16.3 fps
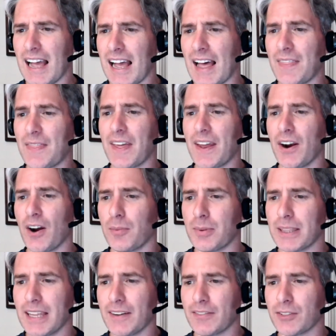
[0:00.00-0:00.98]
and then I'll be
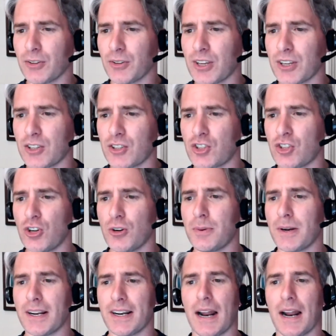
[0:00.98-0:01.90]
left looking stupid and